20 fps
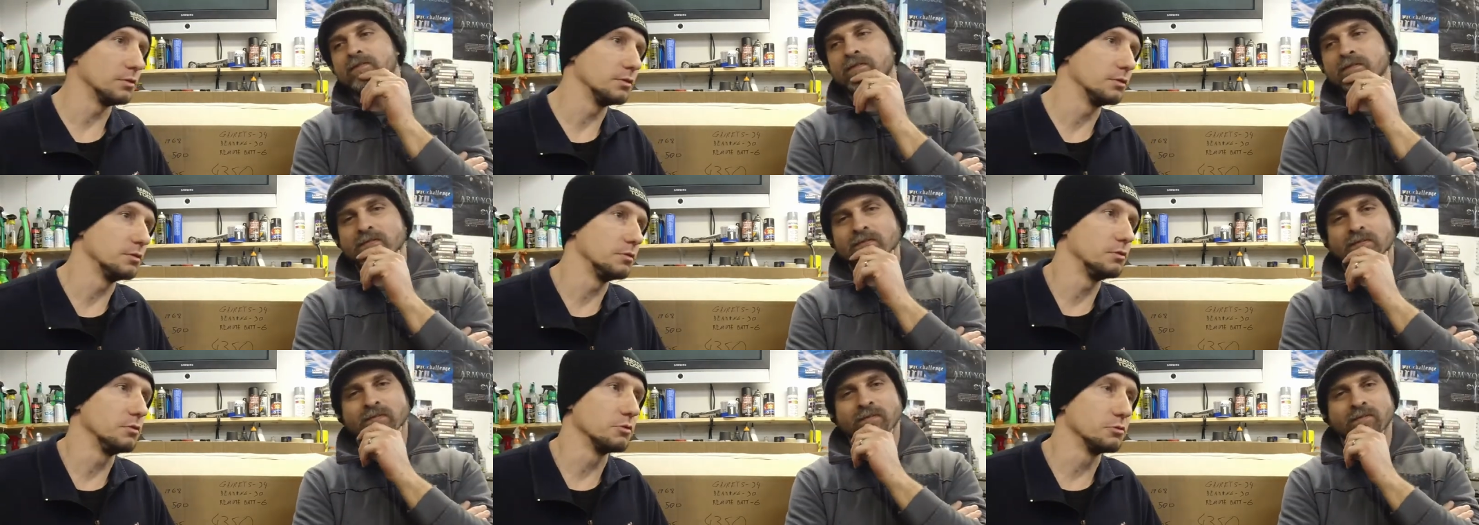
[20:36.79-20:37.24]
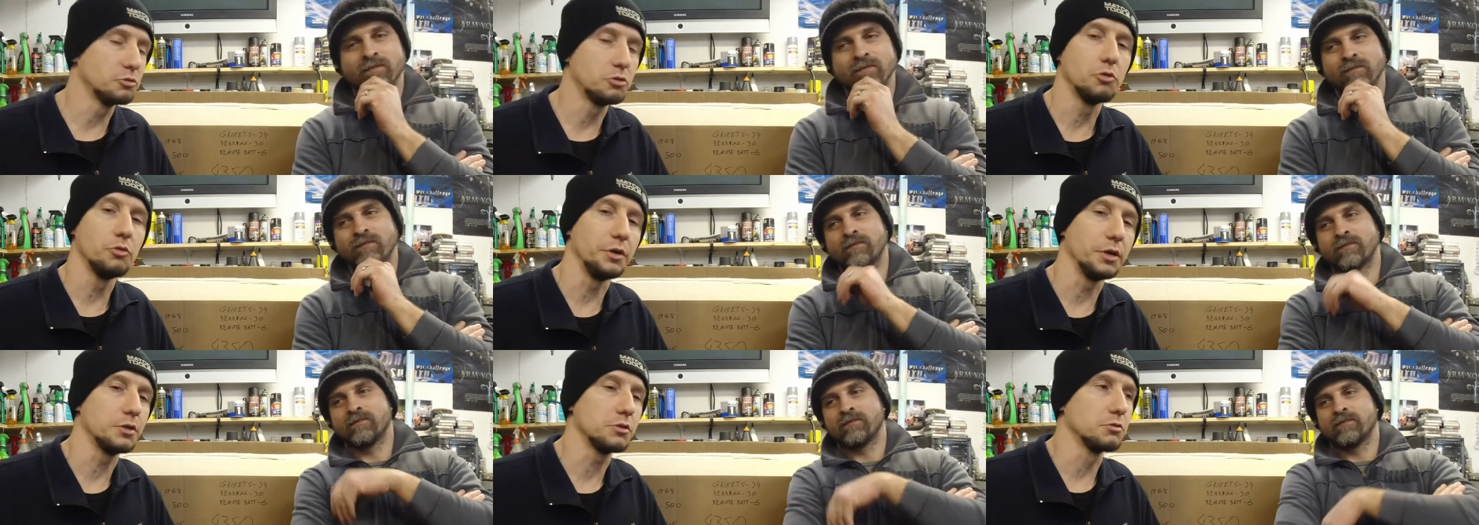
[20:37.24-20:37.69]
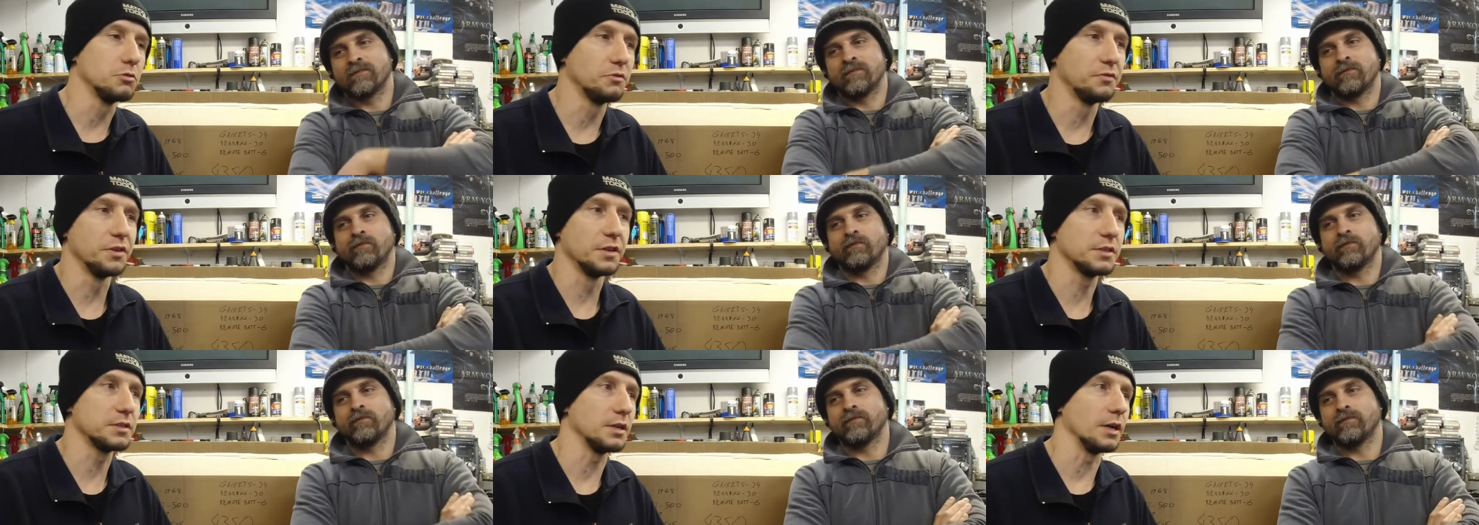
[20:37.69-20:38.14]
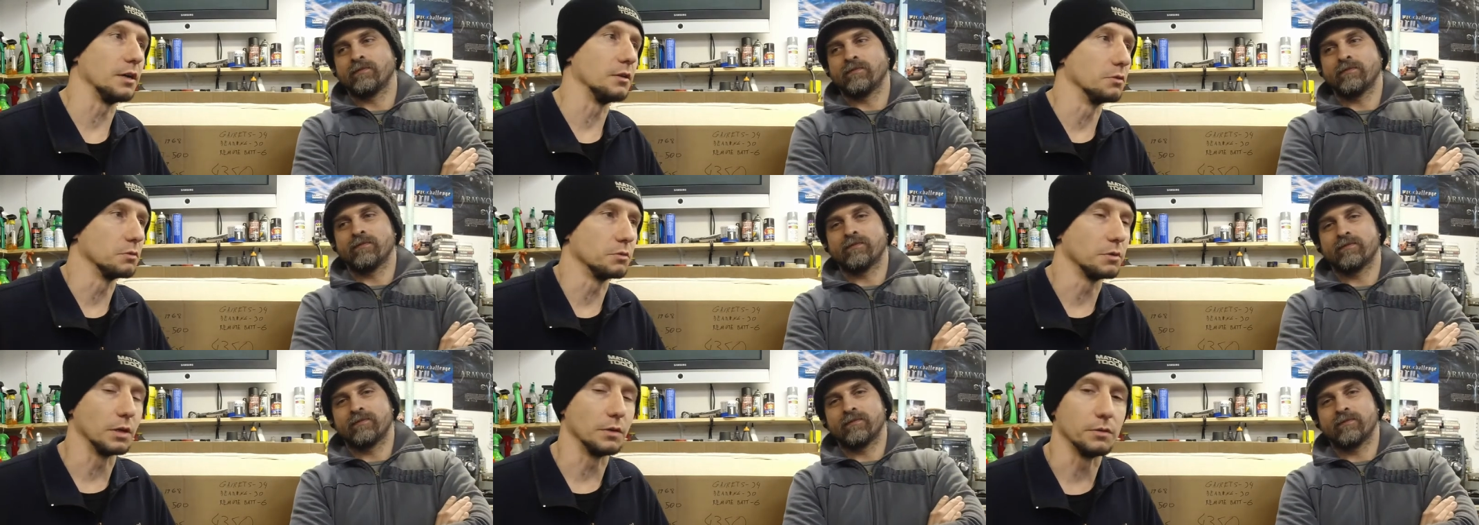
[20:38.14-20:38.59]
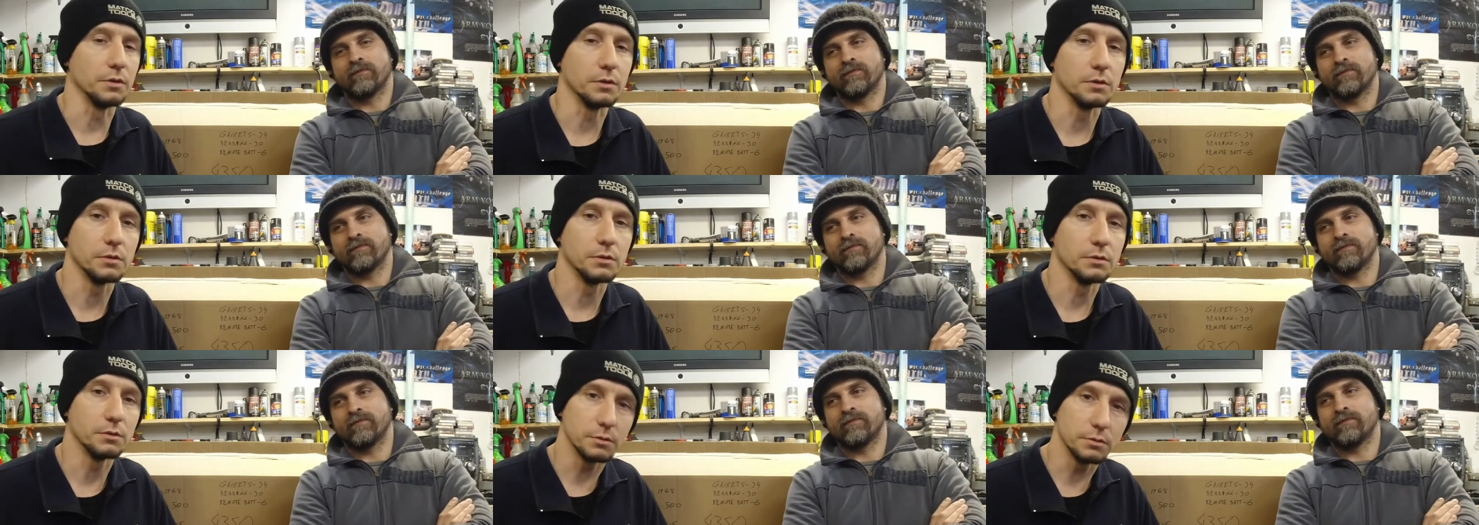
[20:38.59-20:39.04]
Speaker 1: you know, two weeks to fix that or whatever.